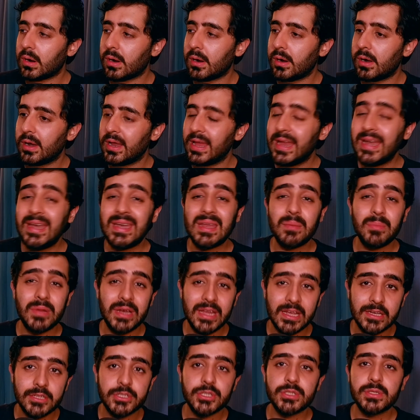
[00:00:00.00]

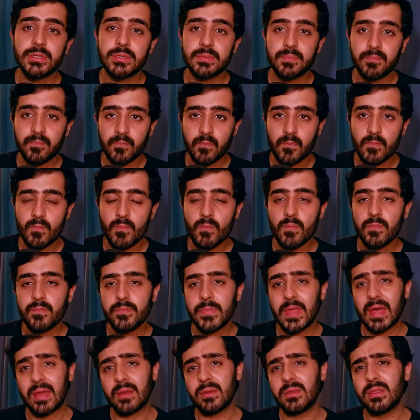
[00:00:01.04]
intimidation
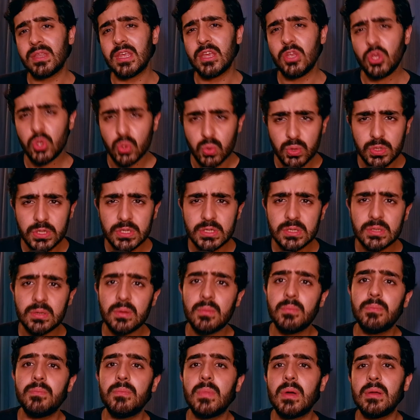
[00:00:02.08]
that they use.
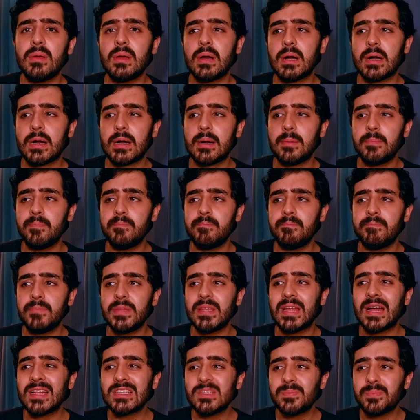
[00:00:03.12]
But
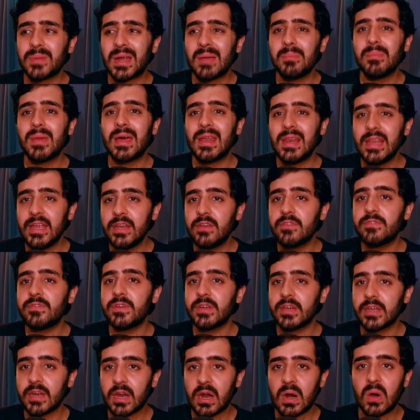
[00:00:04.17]
that's primarily to figure
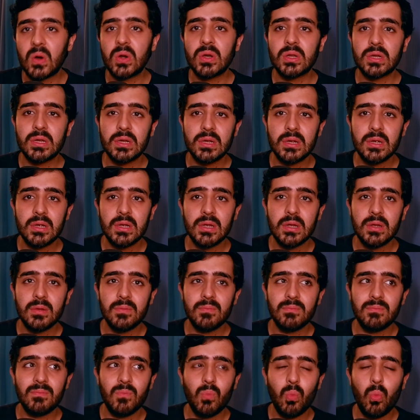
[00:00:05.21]
out
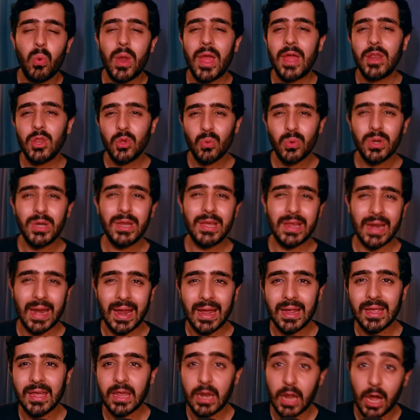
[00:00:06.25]
where you would crack
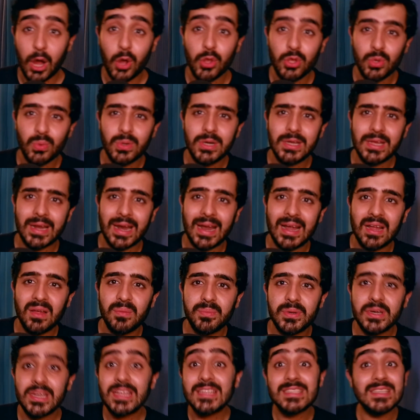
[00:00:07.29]
and how you would crack. But
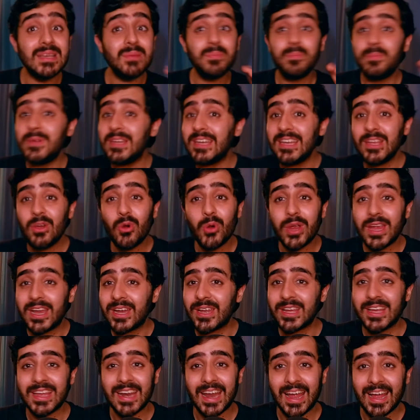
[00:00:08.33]
it's completely okay to
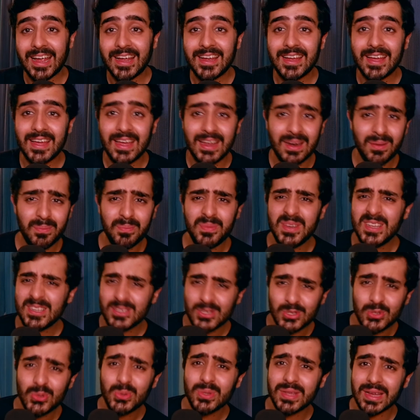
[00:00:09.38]
crack, and please
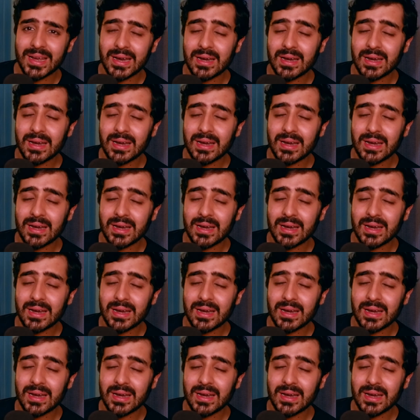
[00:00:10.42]
do that,